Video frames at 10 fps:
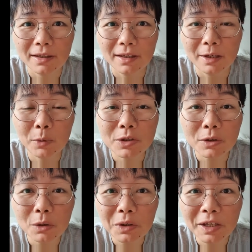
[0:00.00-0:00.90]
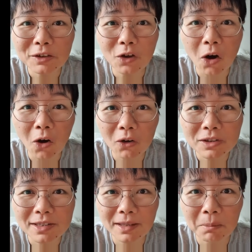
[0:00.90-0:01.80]
He was looking to haunt
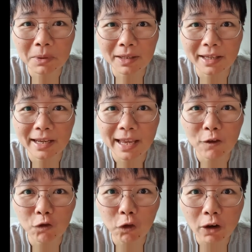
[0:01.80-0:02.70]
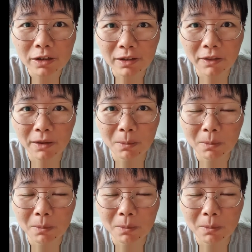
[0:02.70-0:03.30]
somebody and frighten them,